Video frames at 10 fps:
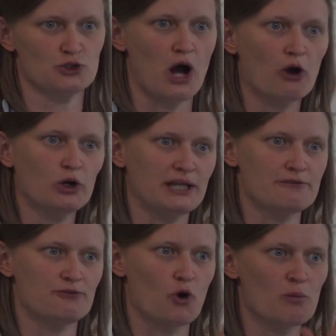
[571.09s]
So how can I
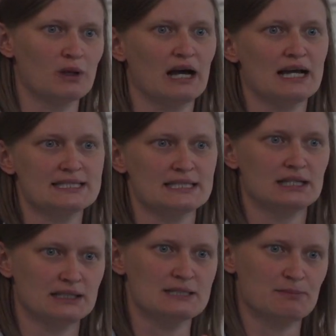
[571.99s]
formalize
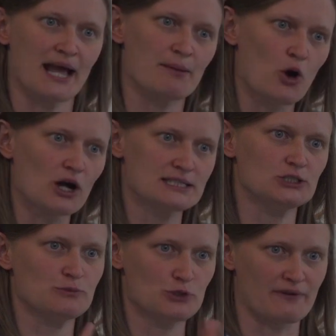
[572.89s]
this black box
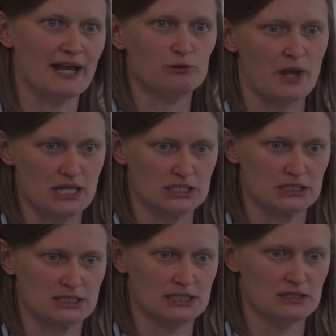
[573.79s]
in terms of
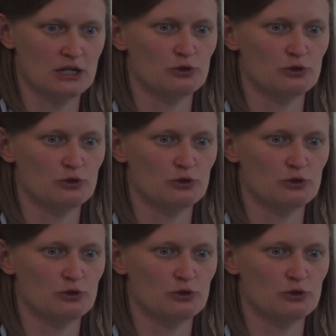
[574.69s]
equations,